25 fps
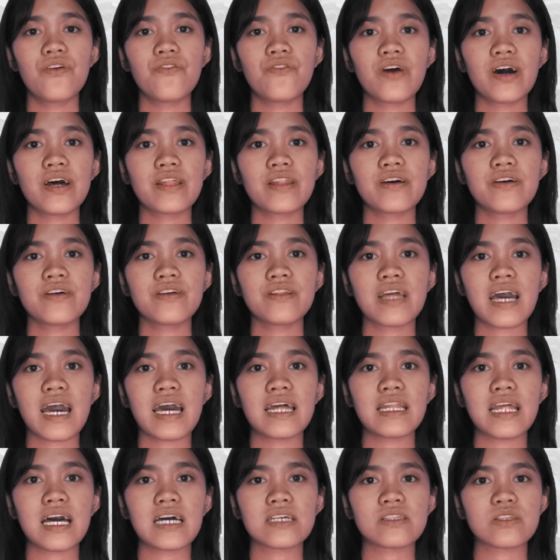rather
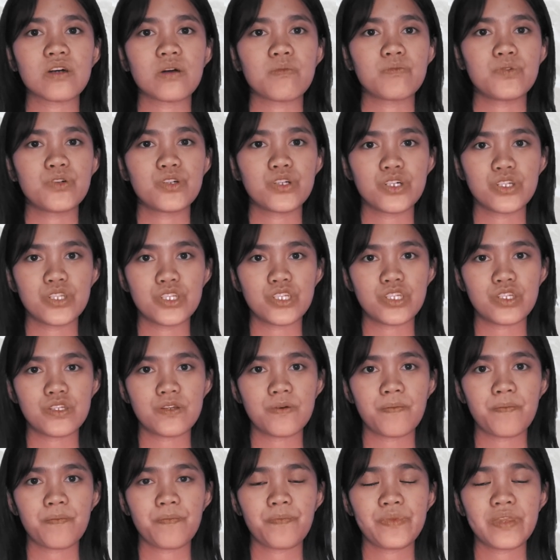than
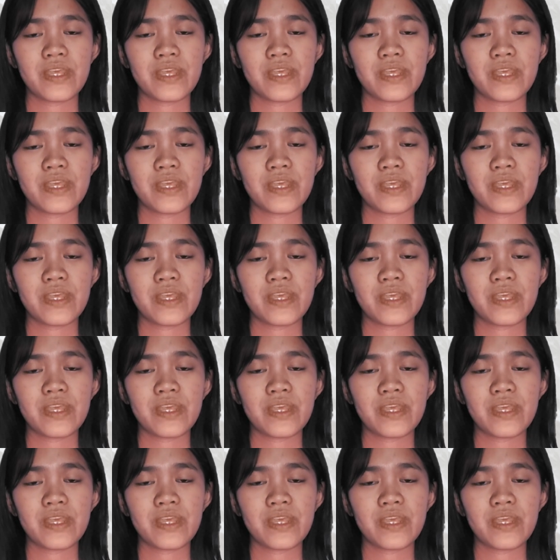assumptions.